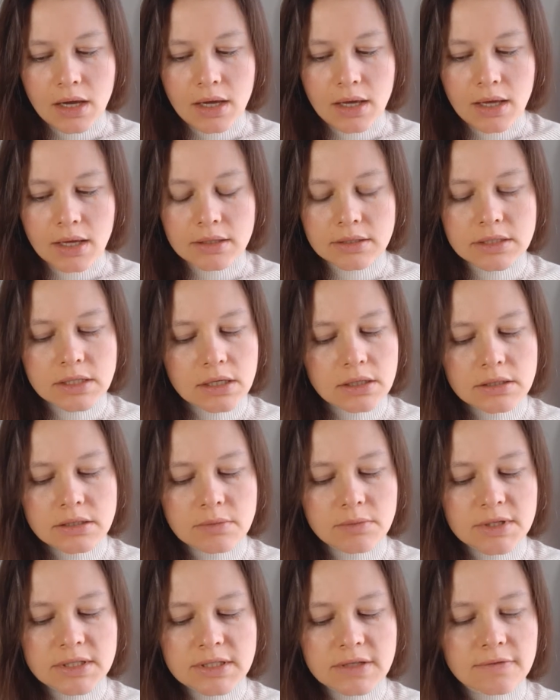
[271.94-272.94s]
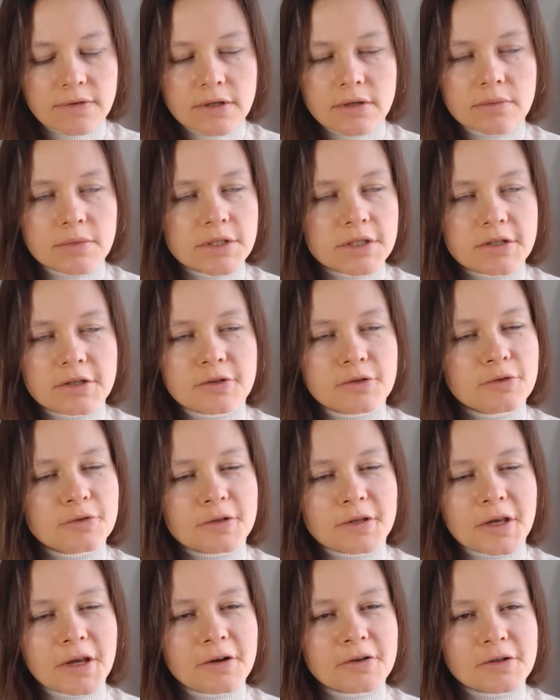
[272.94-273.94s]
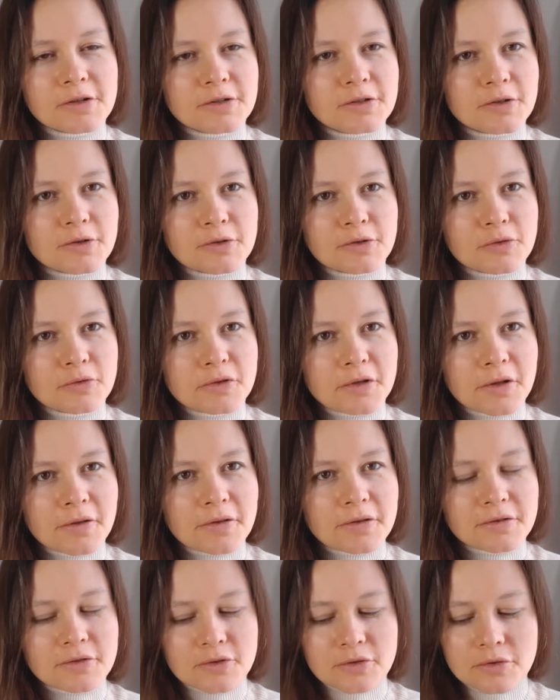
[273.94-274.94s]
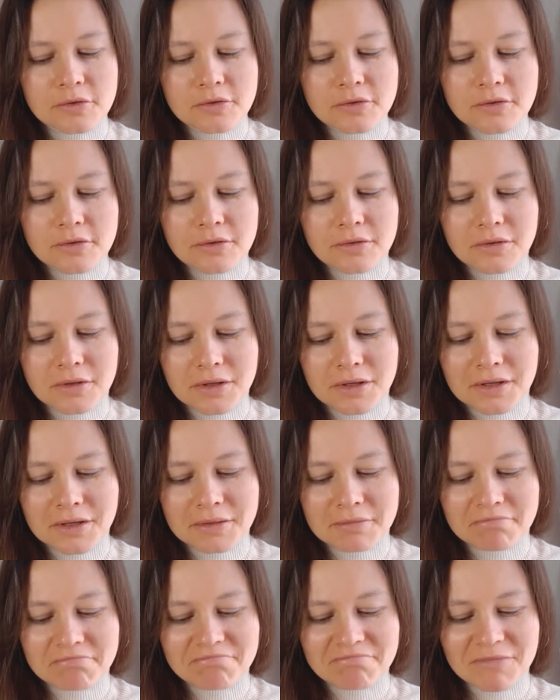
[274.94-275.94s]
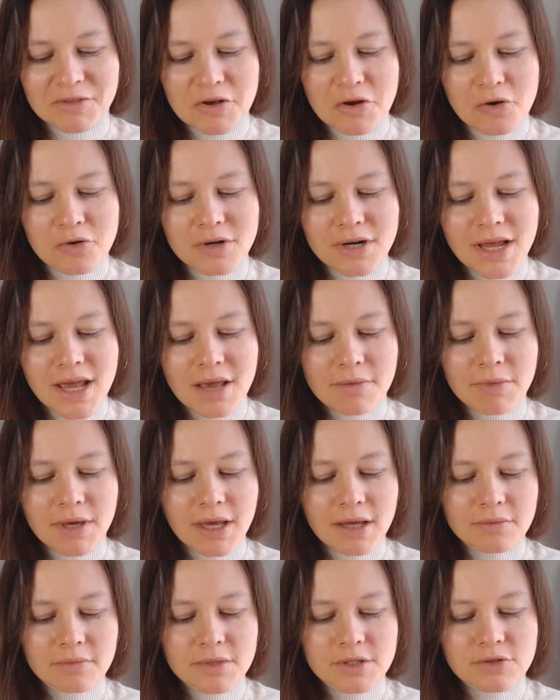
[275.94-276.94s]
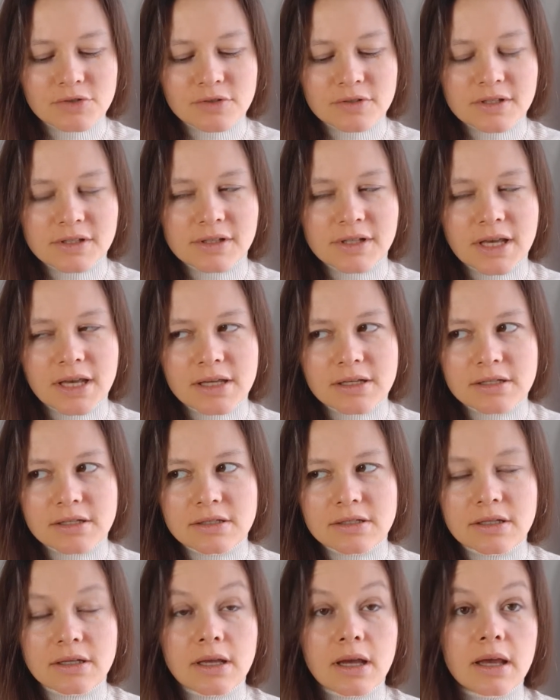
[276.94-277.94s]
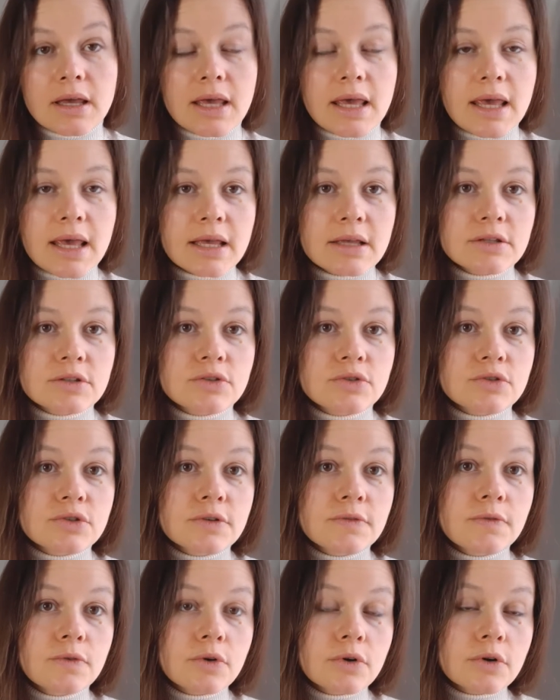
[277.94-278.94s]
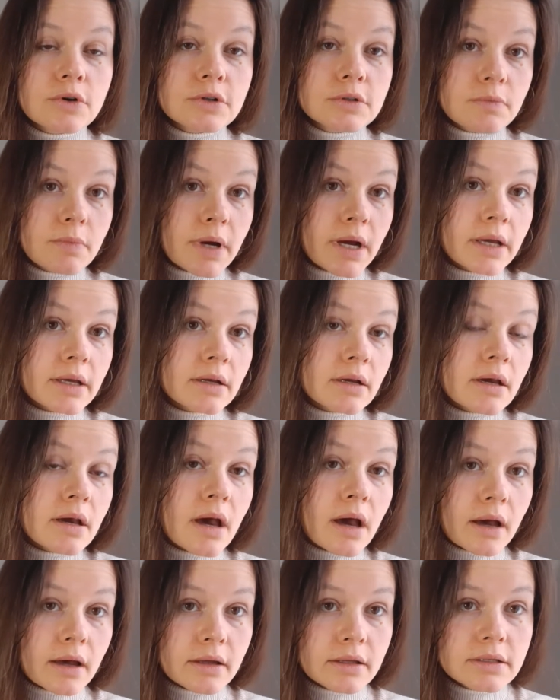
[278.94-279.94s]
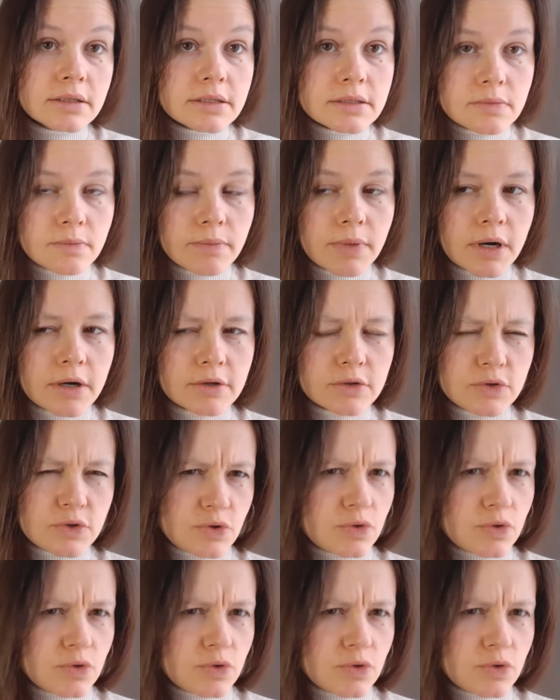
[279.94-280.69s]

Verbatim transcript: And Diotima is a very mysterious character, to tell the truth. Um, her name can be translated as revered by gods, by